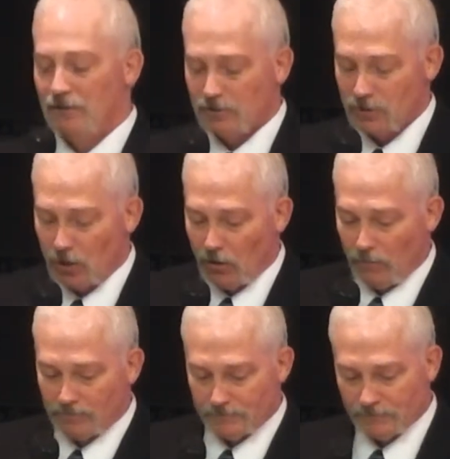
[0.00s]

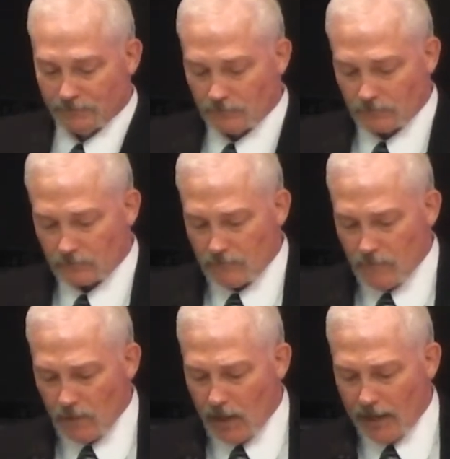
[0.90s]
So
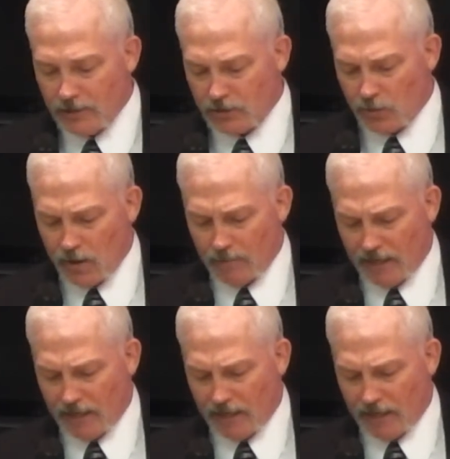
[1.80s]
I just want